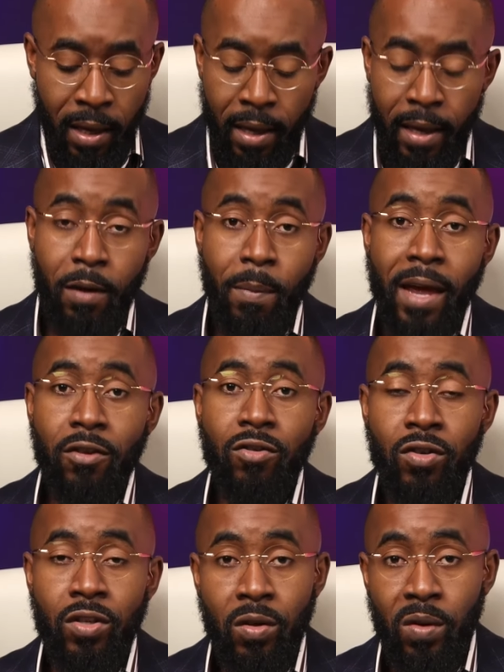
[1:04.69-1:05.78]
and a master's
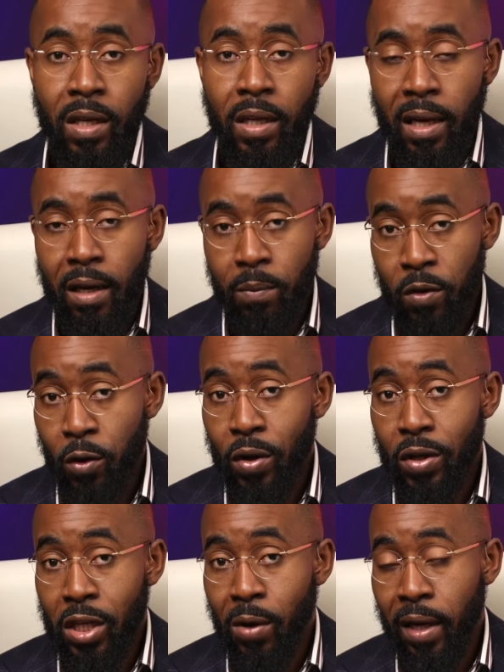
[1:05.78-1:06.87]
degree in computer
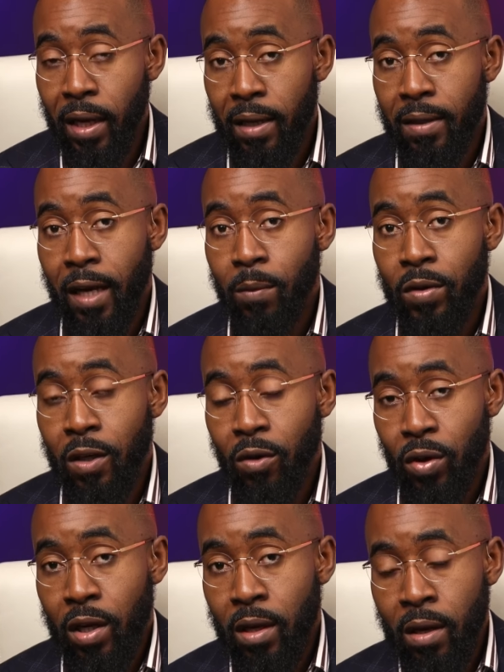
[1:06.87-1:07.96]
engineering and in
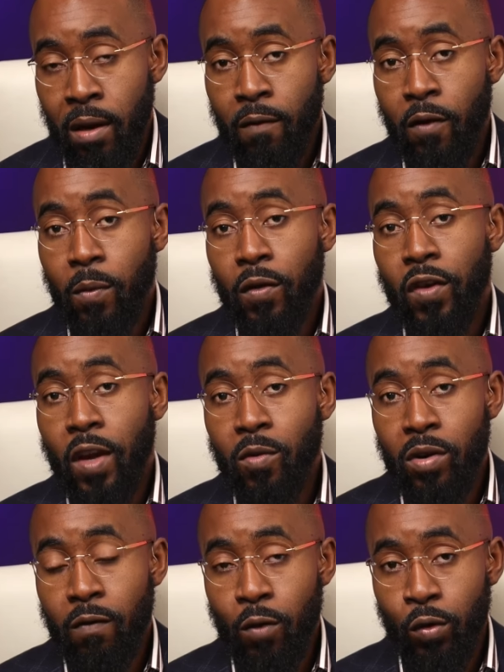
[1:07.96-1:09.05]
cybersecurity from the same
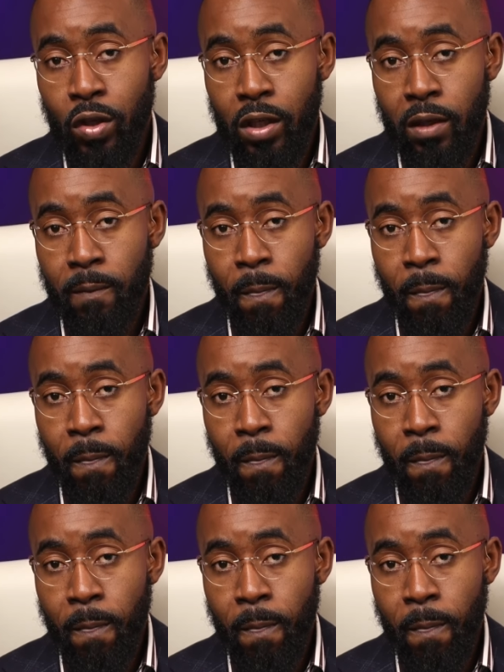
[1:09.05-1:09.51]
university.